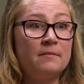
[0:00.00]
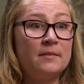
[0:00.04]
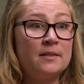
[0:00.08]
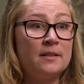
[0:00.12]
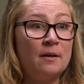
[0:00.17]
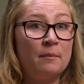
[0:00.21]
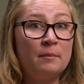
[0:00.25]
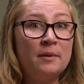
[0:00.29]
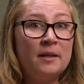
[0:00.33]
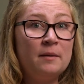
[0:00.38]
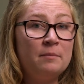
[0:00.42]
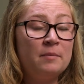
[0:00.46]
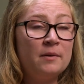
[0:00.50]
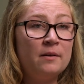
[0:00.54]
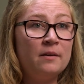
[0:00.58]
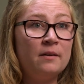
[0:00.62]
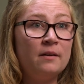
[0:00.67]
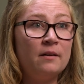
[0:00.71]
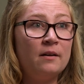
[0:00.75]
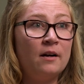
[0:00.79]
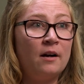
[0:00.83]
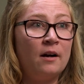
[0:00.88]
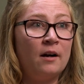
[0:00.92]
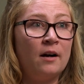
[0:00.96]
Some
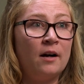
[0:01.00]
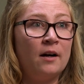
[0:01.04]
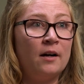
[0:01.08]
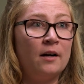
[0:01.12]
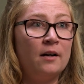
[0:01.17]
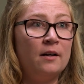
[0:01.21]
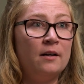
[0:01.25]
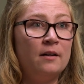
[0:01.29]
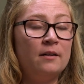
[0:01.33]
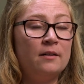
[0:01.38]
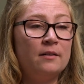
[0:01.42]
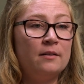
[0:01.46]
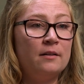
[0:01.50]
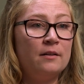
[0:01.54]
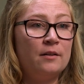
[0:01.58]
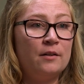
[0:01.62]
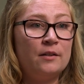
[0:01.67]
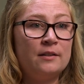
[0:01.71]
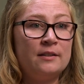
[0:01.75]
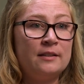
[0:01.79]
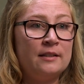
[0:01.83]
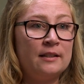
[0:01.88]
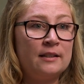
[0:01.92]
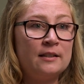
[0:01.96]
people are
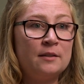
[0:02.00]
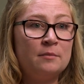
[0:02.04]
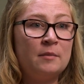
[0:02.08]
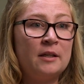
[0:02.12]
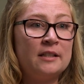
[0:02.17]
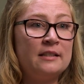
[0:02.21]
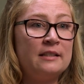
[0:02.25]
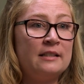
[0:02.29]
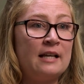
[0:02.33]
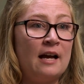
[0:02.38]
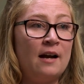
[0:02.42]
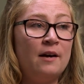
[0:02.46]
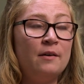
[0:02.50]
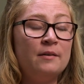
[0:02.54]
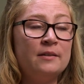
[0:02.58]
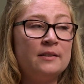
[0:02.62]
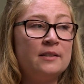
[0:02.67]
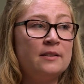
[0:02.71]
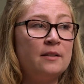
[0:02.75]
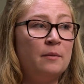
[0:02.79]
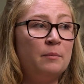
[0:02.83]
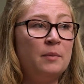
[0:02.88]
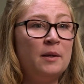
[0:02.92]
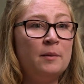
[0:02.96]
6 months out
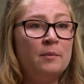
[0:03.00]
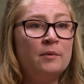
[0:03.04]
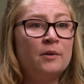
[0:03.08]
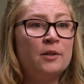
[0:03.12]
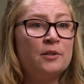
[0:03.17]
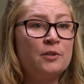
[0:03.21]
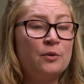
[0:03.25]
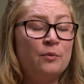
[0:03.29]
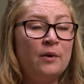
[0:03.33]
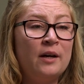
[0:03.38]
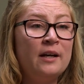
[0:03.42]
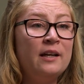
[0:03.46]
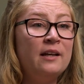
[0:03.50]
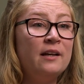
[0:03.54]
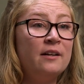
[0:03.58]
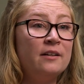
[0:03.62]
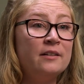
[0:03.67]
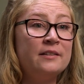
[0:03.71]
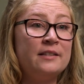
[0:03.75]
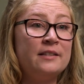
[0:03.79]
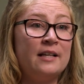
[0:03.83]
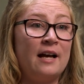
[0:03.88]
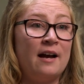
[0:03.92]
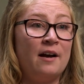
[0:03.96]
and some people are 20
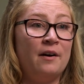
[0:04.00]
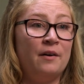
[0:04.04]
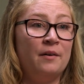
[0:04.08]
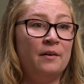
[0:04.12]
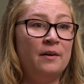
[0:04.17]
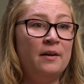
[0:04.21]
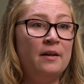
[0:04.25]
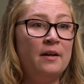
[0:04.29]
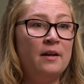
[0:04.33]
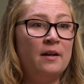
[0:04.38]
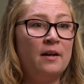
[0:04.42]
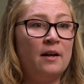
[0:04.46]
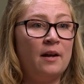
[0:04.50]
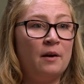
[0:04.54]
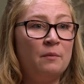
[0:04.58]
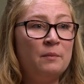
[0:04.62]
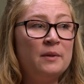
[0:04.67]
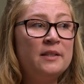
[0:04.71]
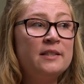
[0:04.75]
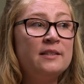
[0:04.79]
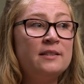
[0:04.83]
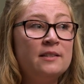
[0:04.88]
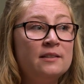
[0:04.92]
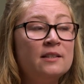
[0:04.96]
years out. And
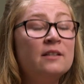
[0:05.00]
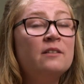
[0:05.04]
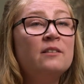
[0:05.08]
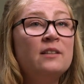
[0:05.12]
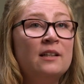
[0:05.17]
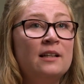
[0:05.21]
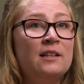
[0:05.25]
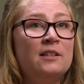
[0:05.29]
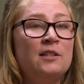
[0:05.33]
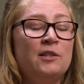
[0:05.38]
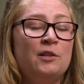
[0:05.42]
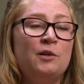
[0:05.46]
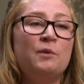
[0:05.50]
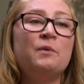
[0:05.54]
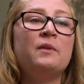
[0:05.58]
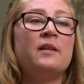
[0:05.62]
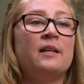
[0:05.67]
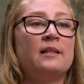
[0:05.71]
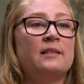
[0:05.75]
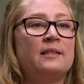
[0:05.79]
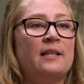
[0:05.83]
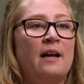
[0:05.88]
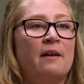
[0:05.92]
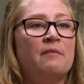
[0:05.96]
we still need to do
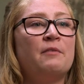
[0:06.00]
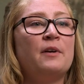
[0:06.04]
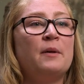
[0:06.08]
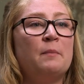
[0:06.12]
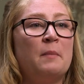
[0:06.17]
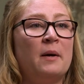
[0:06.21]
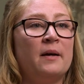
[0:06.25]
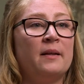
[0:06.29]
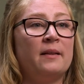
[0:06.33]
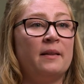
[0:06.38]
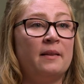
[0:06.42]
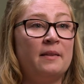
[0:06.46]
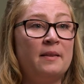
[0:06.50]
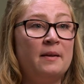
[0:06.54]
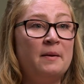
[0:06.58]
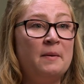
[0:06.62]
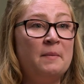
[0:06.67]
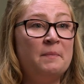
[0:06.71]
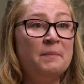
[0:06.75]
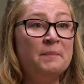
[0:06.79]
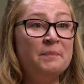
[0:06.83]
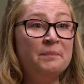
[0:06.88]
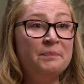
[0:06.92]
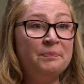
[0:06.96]
this every month
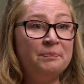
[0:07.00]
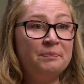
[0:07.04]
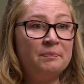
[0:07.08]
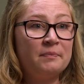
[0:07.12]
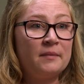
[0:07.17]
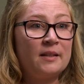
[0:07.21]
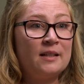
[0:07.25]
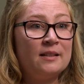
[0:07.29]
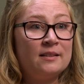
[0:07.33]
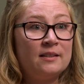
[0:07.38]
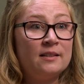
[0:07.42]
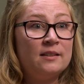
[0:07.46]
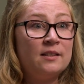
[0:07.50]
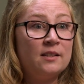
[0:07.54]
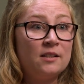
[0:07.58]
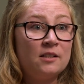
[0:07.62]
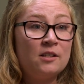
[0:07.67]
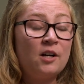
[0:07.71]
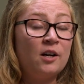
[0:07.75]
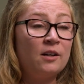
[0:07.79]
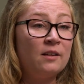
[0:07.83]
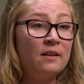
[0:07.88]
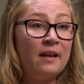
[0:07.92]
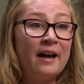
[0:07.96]
because this is
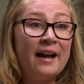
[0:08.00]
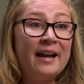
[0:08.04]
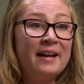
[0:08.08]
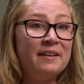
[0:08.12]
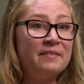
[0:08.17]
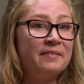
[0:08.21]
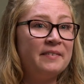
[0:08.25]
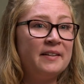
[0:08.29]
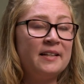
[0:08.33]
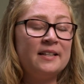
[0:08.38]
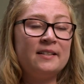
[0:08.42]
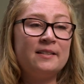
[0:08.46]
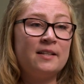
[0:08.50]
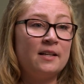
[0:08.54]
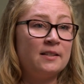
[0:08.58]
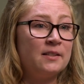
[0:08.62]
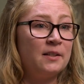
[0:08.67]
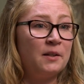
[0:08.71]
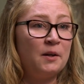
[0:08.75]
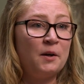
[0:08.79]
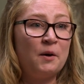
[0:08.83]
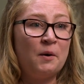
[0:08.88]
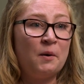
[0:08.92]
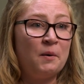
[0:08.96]
our life and it
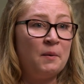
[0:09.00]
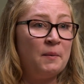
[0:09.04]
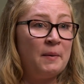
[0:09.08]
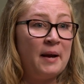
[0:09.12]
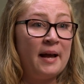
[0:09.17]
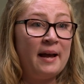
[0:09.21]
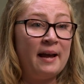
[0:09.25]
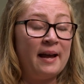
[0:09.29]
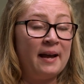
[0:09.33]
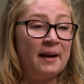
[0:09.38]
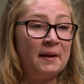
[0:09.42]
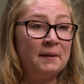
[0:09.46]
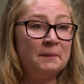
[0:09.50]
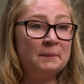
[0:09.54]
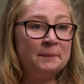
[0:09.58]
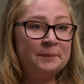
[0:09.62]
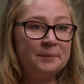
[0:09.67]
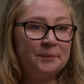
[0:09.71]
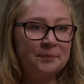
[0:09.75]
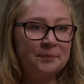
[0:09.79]
doesn't go away.